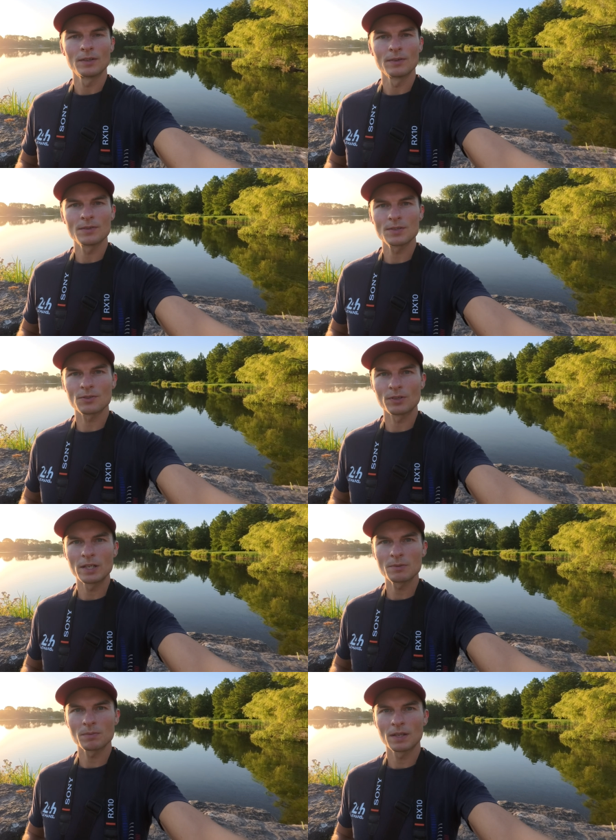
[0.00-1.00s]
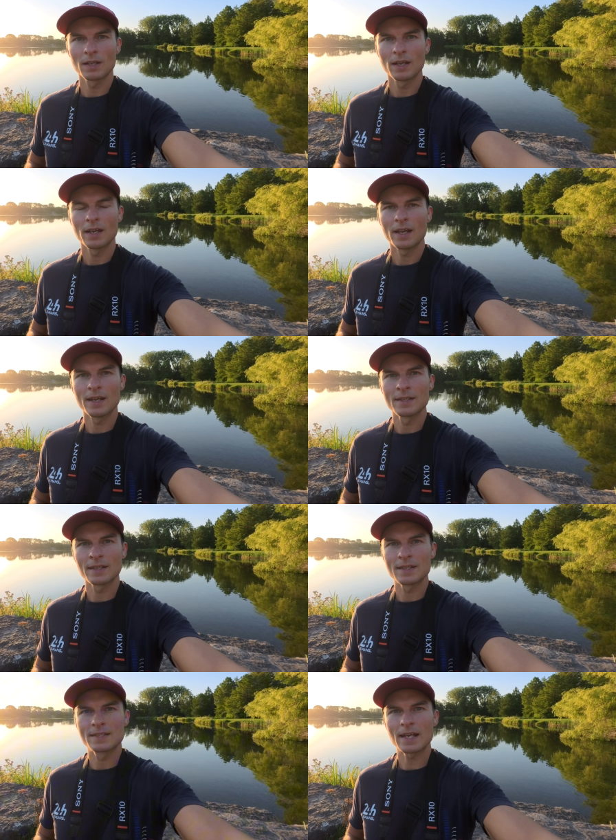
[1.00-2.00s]
looks crisp, and
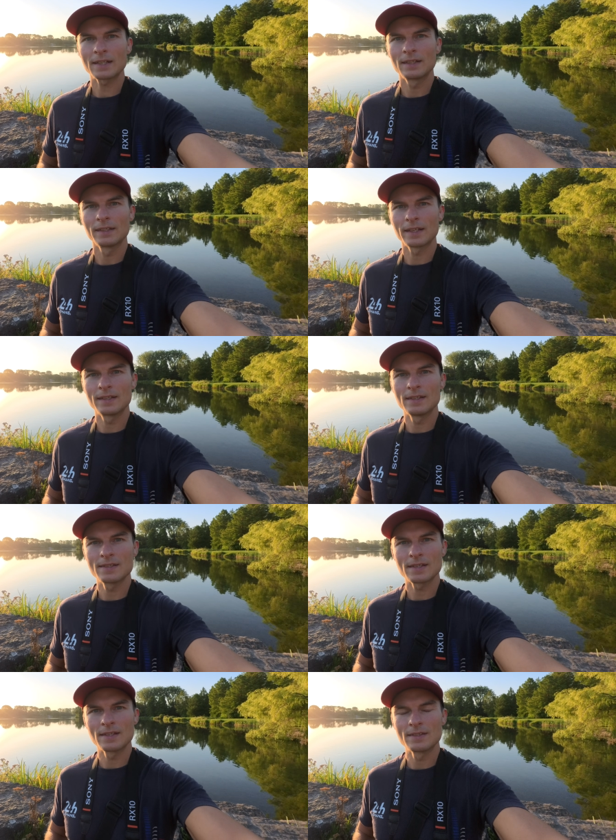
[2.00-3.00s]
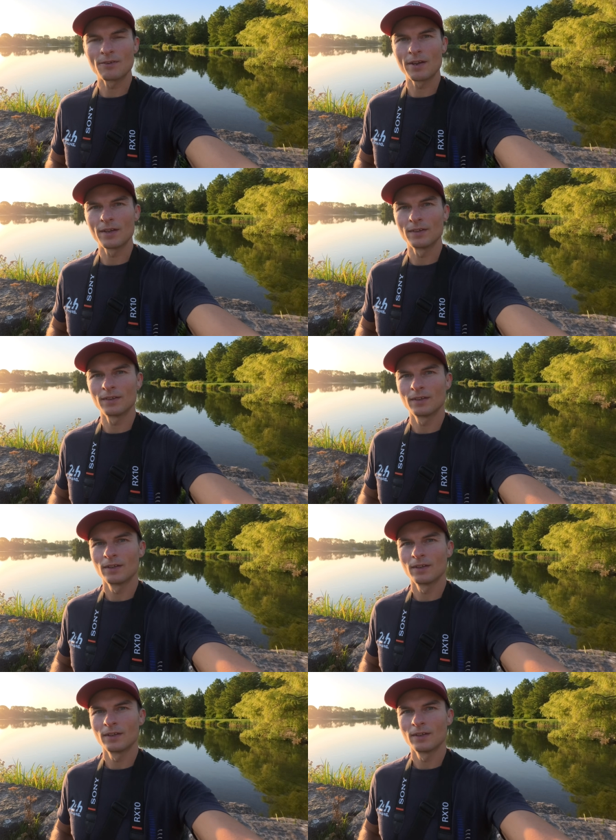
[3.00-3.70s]
exactly like it is in real.